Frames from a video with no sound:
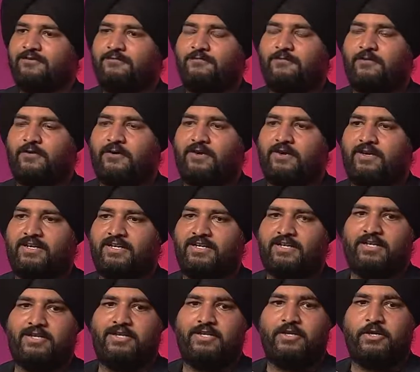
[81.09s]

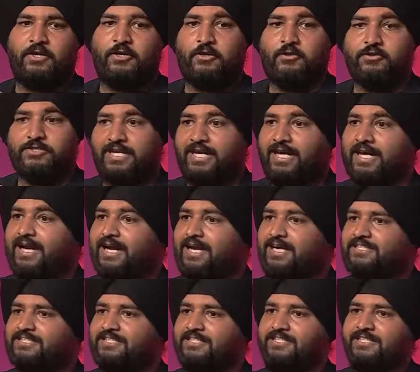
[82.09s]
for using AI,
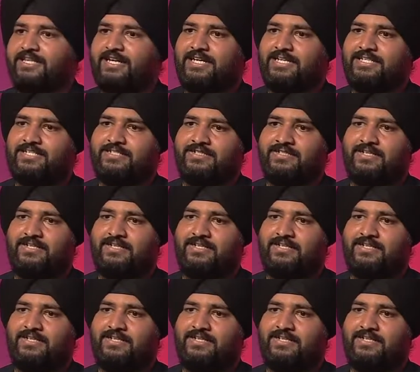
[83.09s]
such as